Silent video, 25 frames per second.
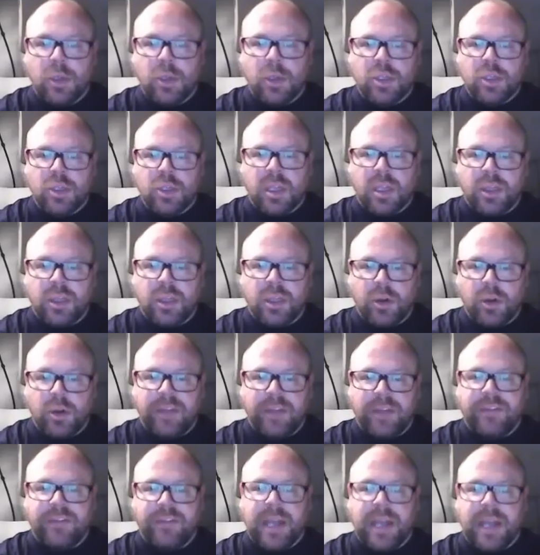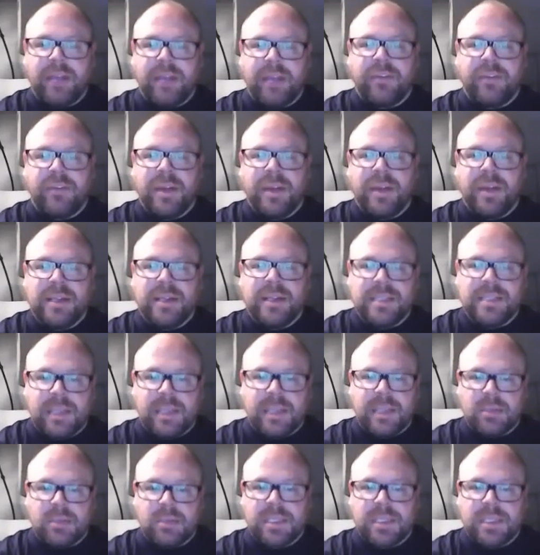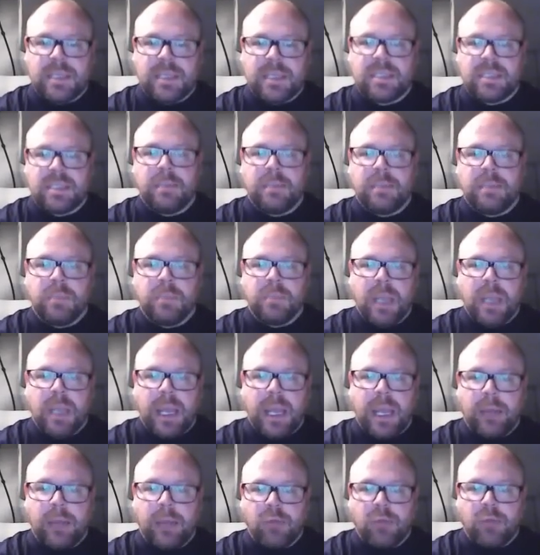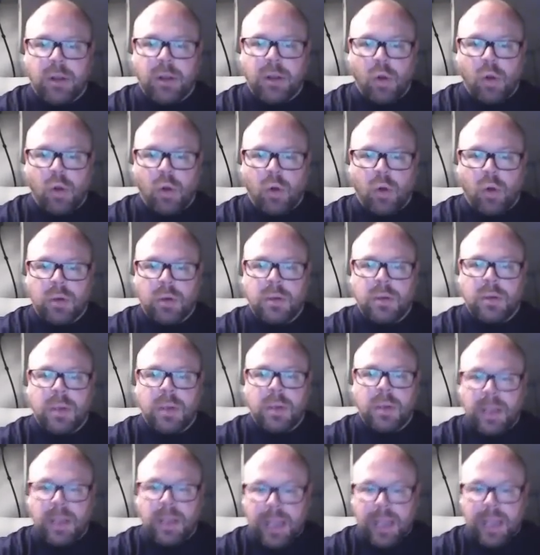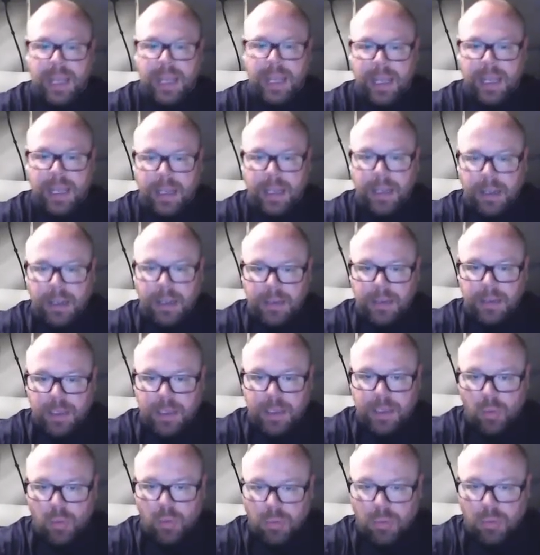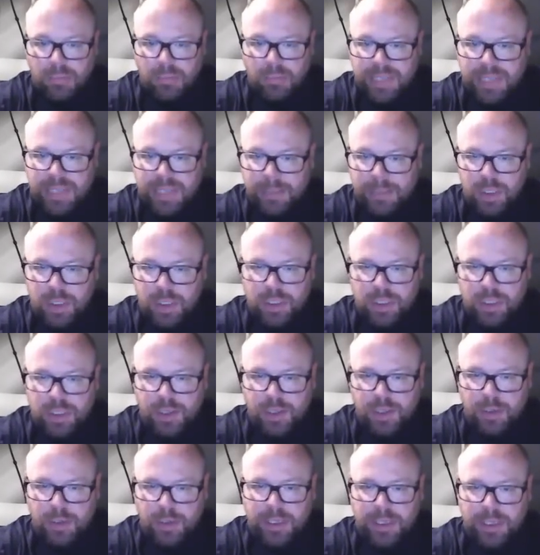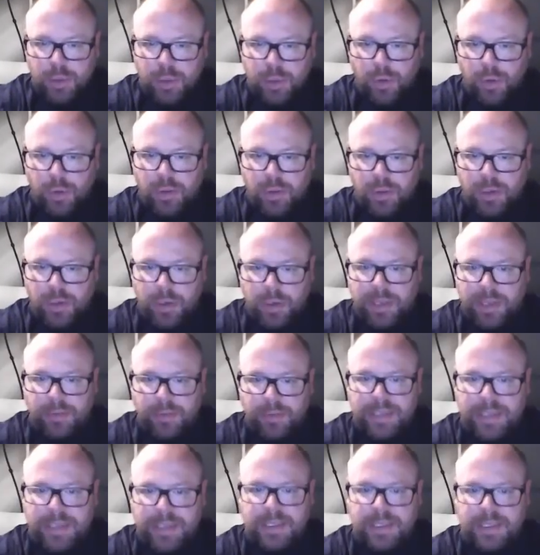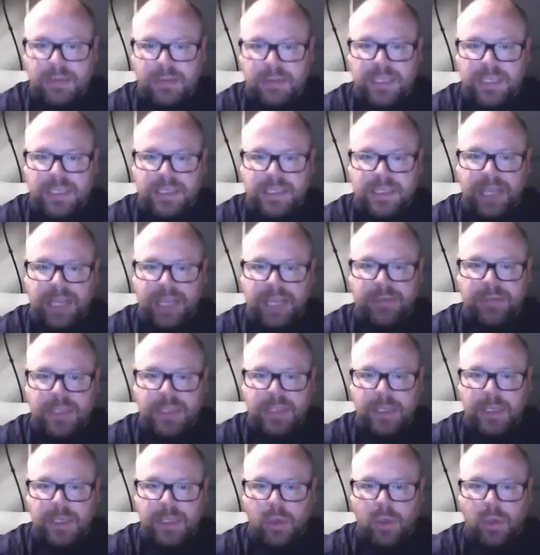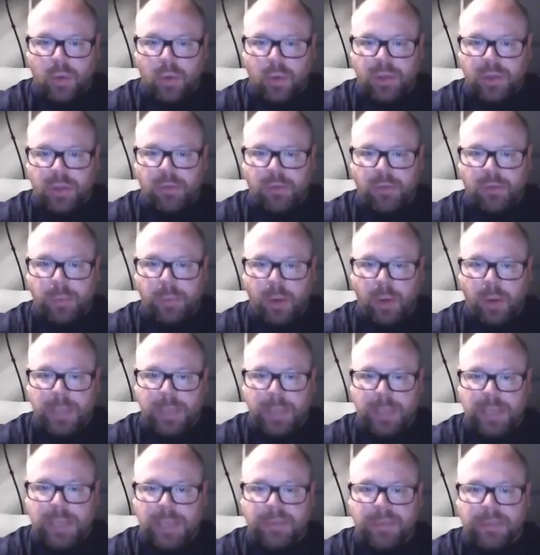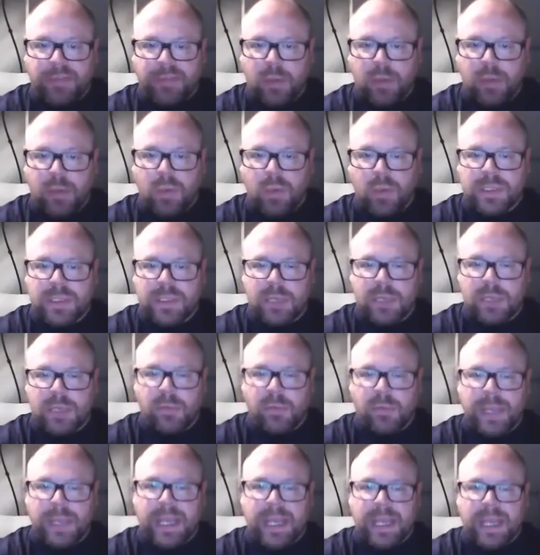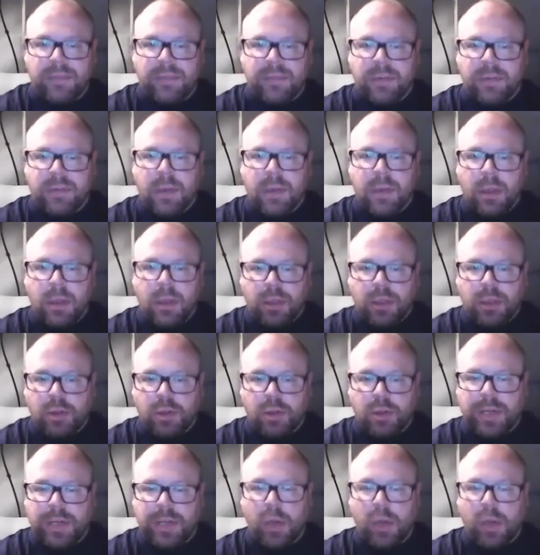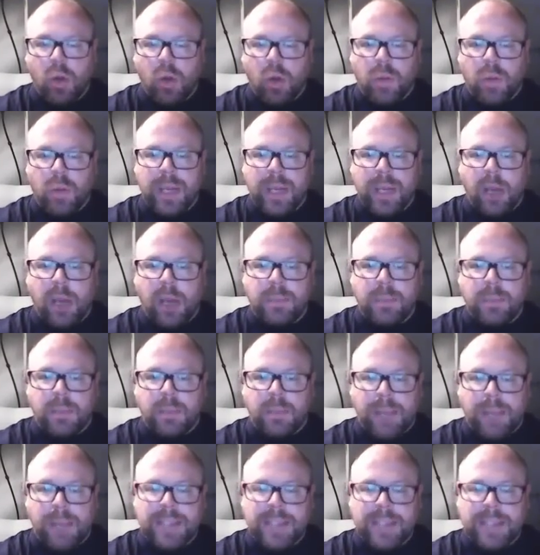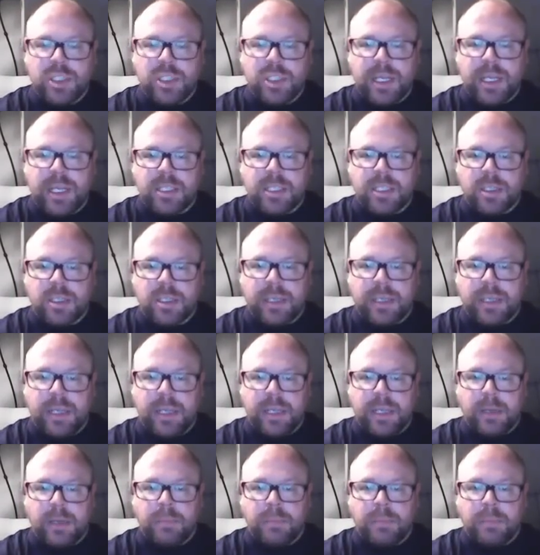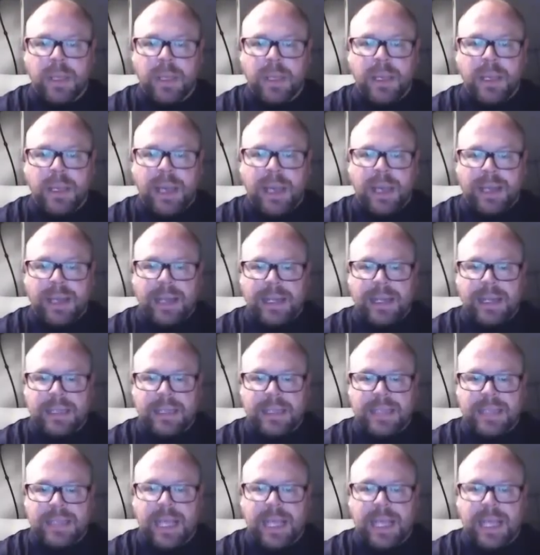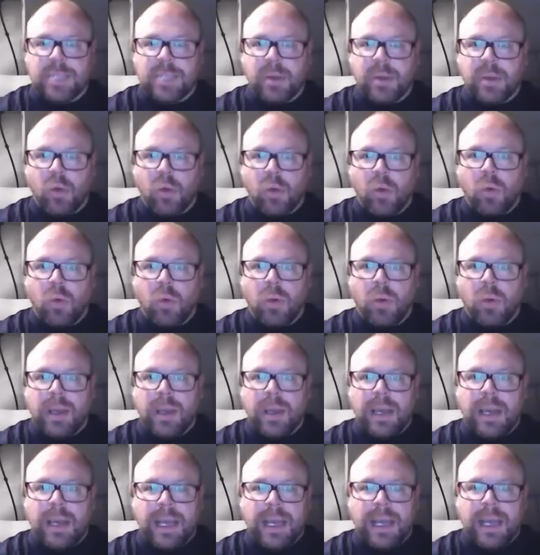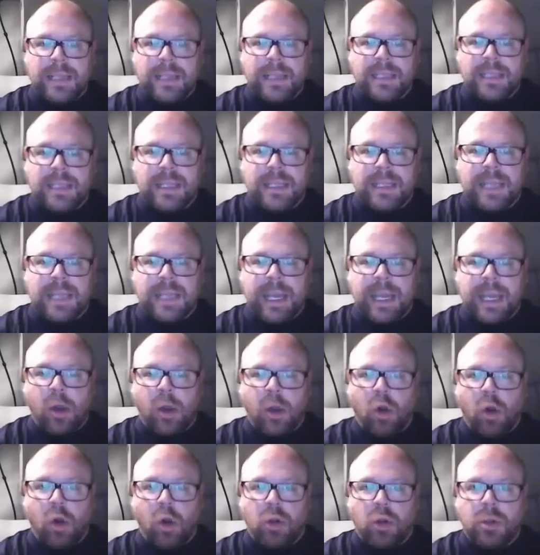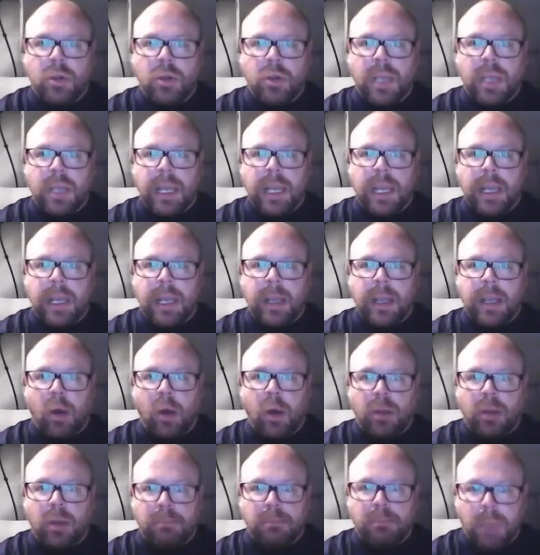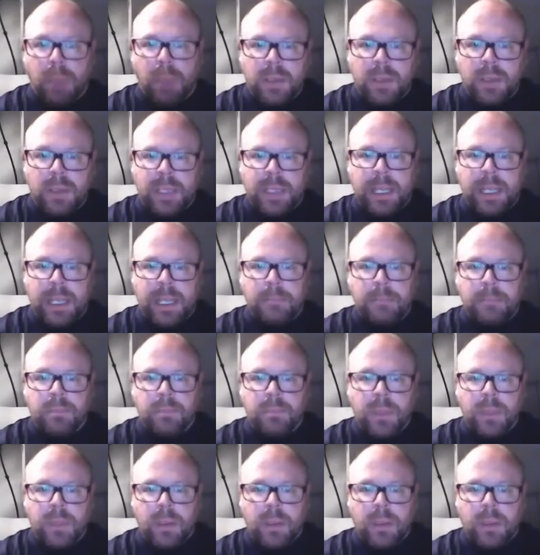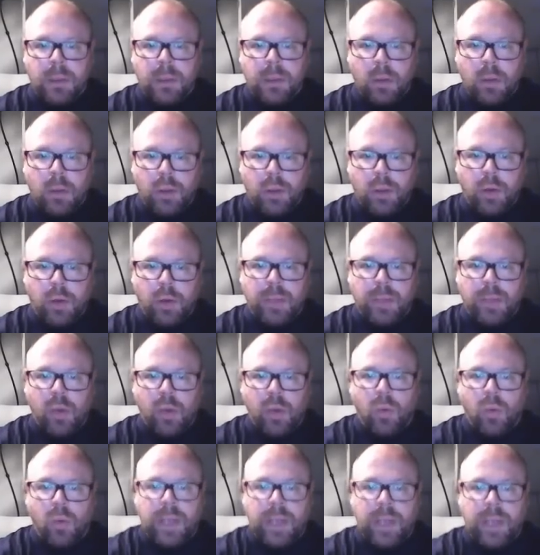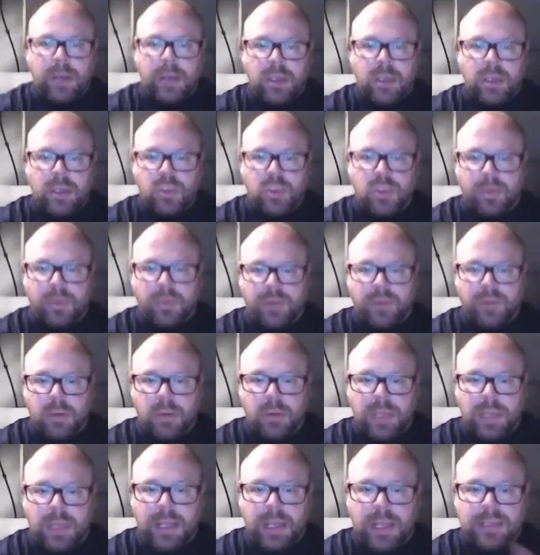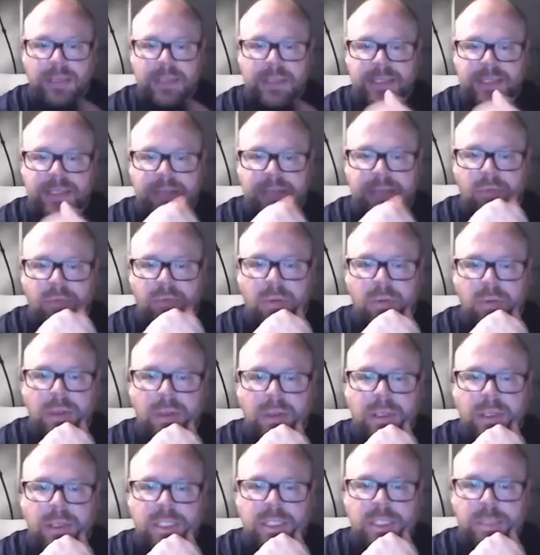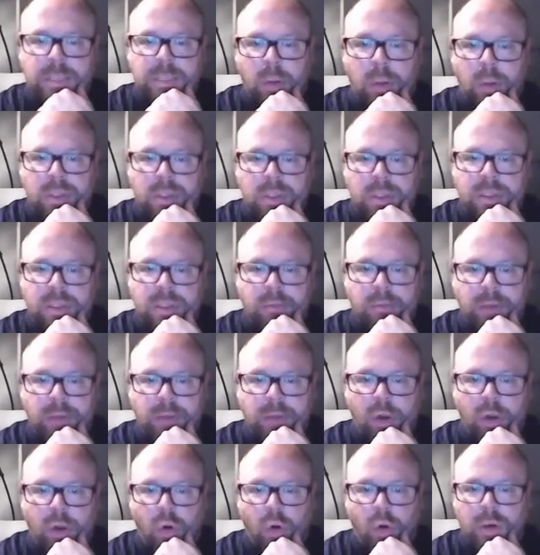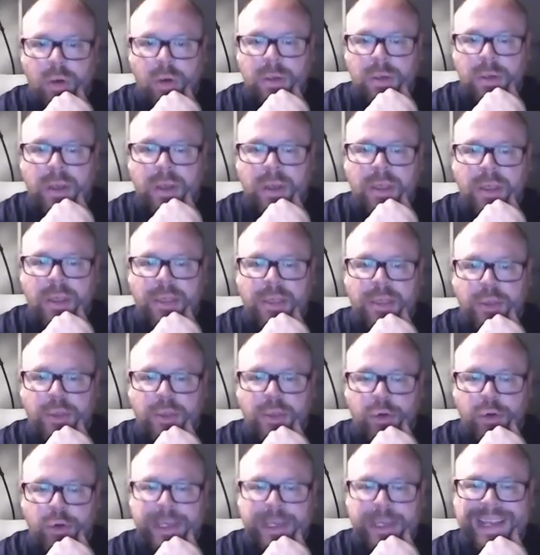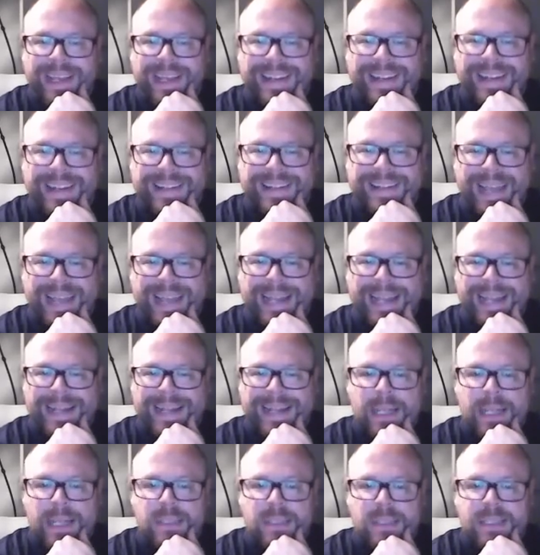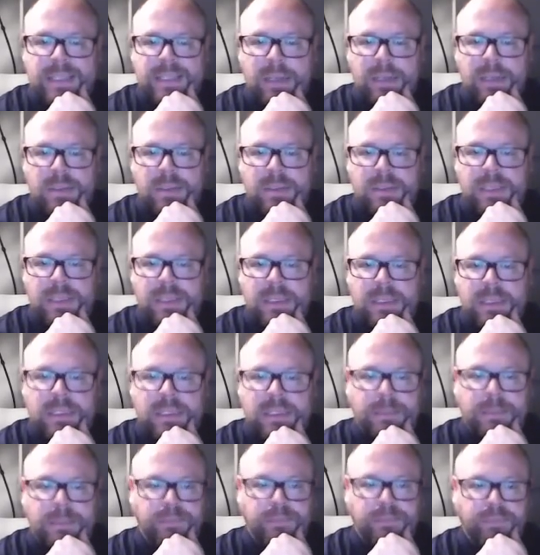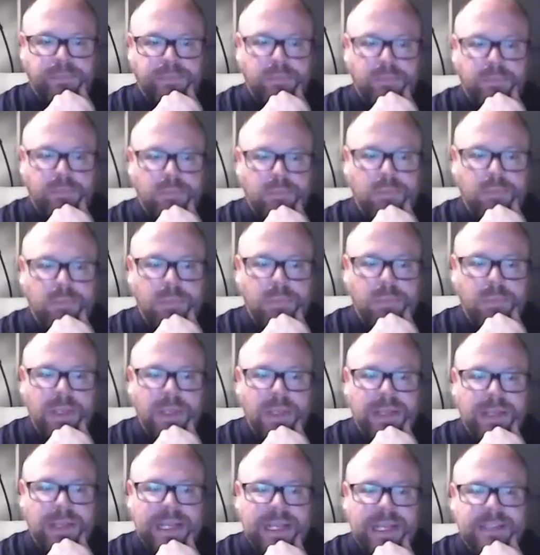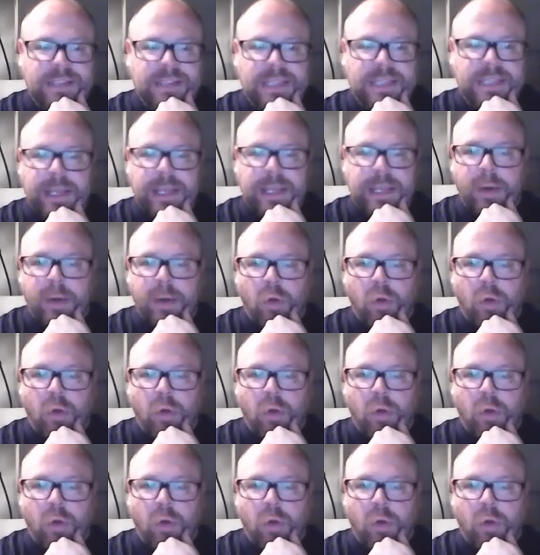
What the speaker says: There's a 35 Celsius recording, you know, temperatures 32, 33 Celsius, even to the north of Birmingham. If you notice here, we may have 30 all the way up to Manchester here. And then it's as we go into the day on Monday, there we go here. So we've got several spots recording 39 Celsius. Like I say